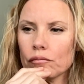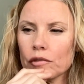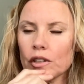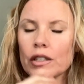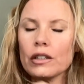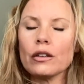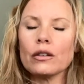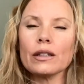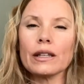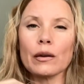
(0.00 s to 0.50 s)

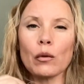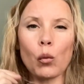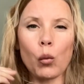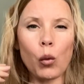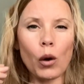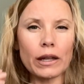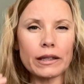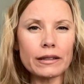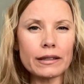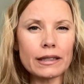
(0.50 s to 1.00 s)
you know, like
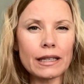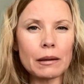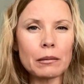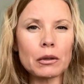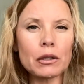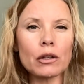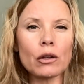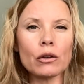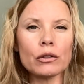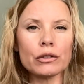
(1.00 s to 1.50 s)
one step
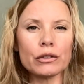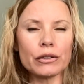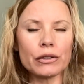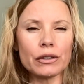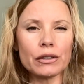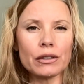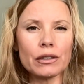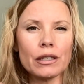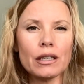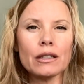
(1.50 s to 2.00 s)

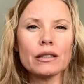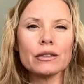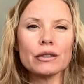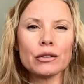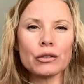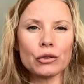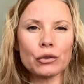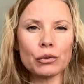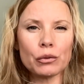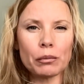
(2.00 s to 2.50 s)
closer
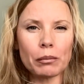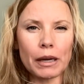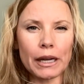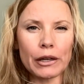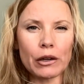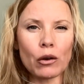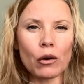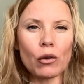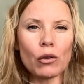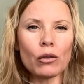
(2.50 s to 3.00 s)
to my
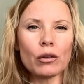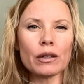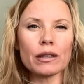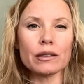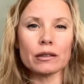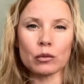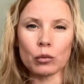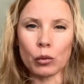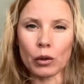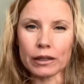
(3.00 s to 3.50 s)
goal
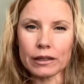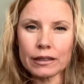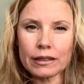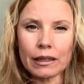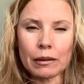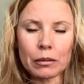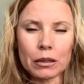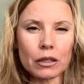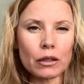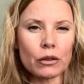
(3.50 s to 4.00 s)
is one
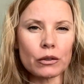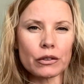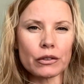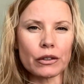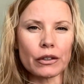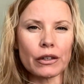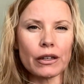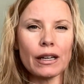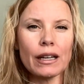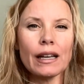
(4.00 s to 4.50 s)
step
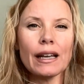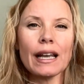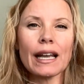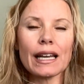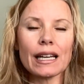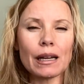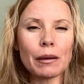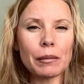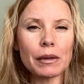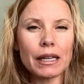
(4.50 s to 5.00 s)
closer.
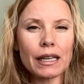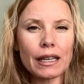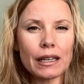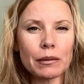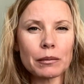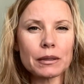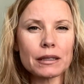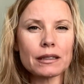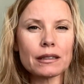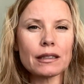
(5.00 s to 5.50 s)
And I'm going to
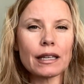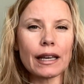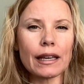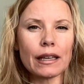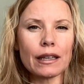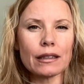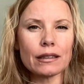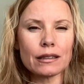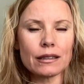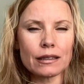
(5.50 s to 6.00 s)
keep
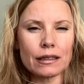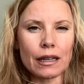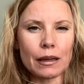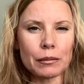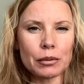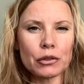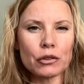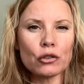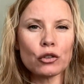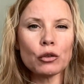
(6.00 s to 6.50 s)
taking
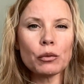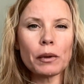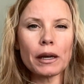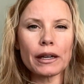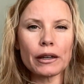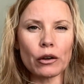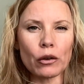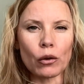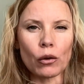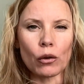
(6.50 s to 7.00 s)
steps to
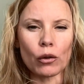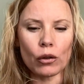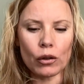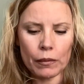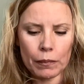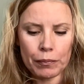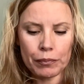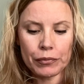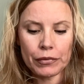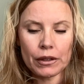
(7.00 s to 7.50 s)
my goal
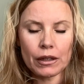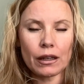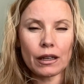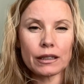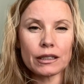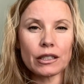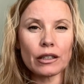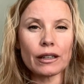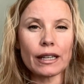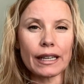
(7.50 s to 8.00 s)

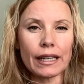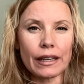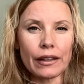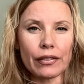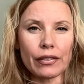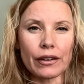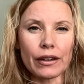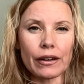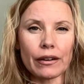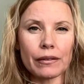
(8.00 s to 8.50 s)
until I
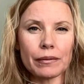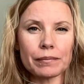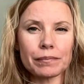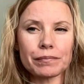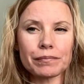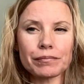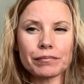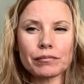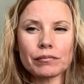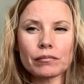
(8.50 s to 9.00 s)
get there.
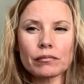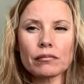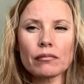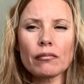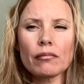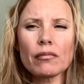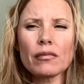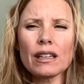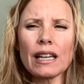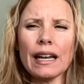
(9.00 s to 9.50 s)

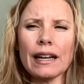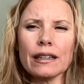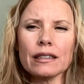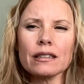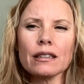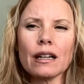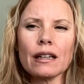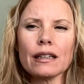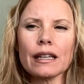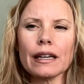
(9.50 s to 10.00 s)
And it's
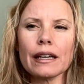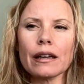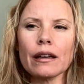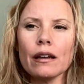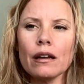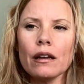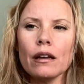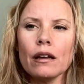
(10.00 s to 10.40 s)
not like,